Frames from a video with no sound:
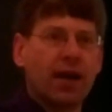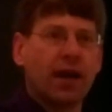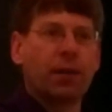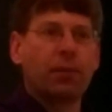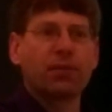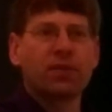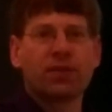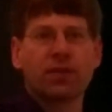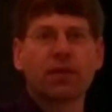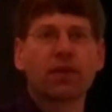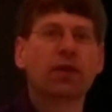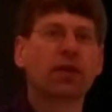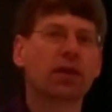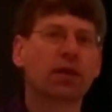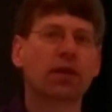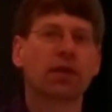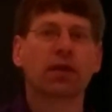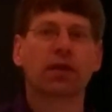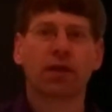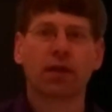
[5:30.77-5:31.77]
times
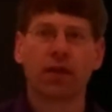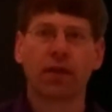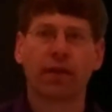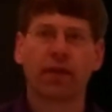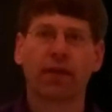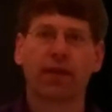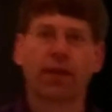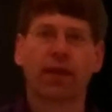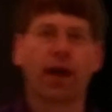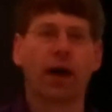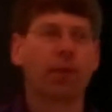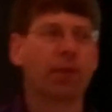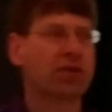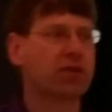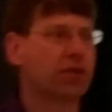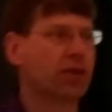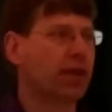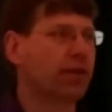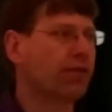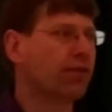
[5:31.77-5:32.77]
how much
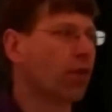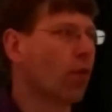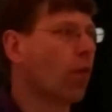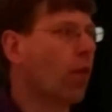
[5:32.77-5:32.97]
you need.